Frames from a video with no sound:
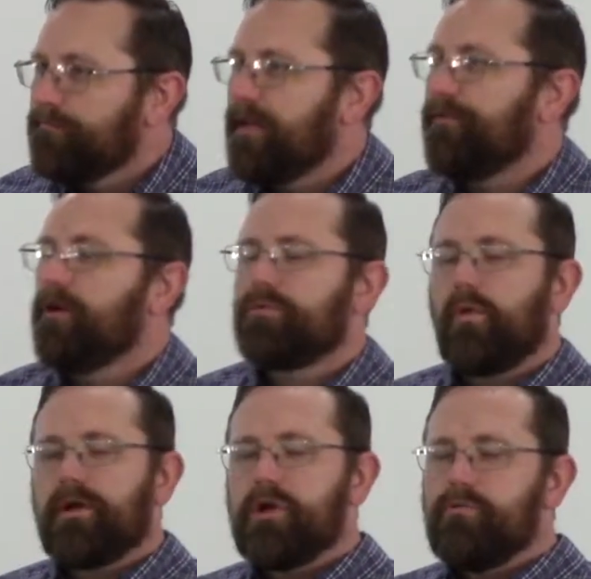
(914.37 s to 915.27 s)
if there is
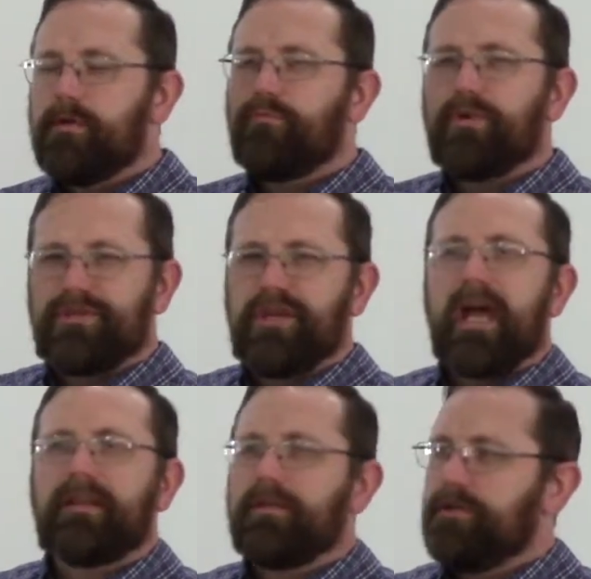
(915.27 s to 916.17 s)
one who would
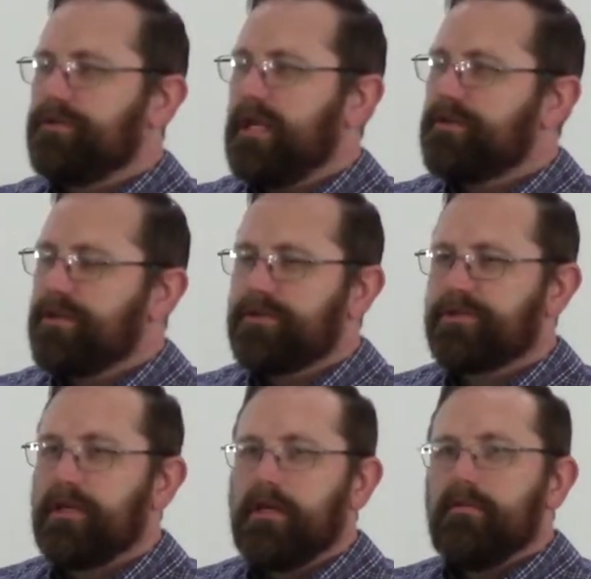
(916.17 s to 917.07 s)
reject Jesus,